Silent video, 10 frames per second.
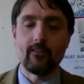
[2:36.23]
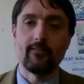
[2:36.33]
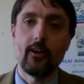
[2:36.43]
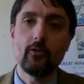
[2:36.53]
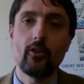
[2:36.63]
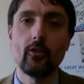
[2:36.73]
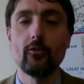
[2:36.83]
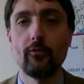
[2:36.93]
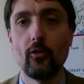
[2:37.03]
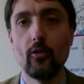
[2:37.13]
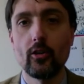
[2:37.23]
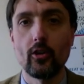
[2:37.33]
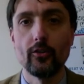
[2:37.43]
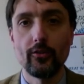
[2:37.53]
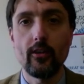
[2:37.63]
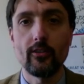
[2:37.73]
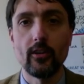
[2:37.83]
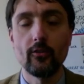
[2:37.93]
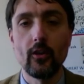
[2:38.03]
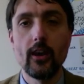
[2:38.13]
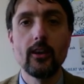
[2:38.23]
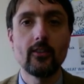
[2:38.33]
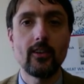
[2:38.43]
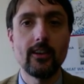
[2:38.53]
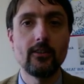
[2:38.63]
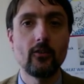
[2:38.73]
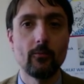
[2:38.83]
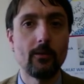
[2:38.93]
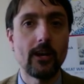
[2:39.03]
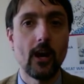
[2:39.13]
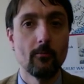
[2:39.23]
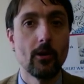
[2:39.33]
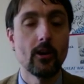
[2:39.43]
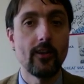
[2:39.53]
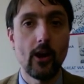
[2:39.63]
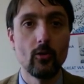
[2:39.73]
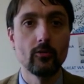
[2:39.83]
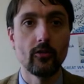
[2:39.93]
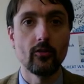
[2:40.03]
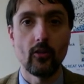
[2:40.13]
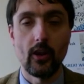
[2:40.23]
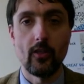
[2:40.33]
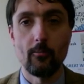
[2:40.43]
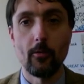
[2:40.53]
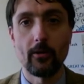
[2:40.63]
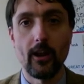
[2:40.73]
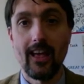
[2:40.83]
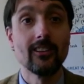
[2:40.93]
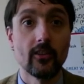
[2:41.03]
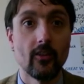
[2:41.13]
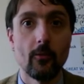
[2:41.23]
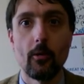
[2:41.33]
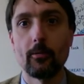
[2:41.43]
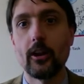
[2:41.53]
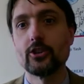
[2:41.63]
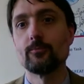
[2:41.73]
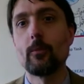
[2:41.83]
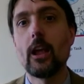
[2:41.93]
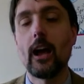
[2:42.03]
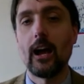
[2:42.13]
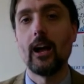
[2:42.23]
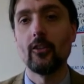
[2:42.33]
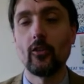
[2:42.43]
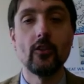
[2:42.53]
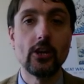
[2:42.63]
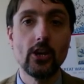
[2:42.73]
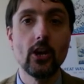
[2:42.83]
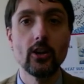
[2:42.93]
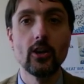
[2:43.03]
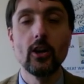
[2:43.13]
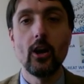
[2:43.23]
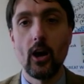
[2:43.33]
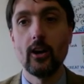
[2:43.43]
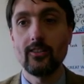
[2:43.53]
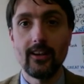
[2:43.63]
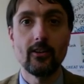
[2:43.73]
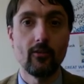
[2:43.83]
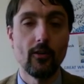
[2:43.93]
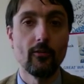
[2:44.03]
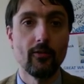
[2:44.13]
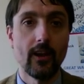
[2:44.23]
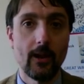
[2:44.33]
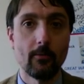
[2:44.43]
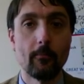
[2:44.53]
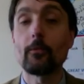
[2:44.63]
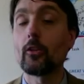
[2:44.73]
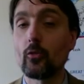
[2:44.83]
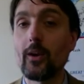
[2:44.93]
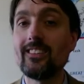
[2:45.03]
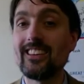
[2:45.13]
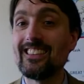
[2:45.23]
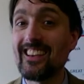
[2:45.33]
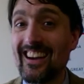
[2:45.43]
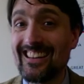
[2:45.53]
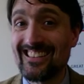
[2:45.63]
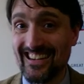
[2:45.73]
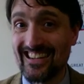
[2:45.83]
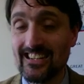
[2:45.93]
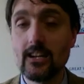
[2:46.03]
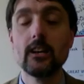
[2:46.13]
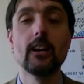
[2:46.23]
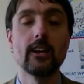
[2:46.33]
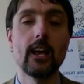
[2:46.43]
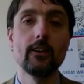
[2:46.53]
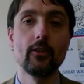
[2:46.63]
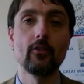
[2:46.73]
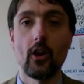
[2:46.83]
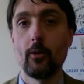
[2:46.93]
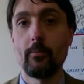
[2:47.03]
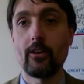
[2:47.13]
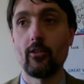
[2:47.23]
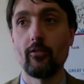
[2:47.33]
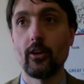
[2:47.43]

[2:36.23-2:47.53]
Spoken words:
voters for Conservatives tended to be among the elders in the population, and the young tended to vote for Labour. 2019 gave us a bit of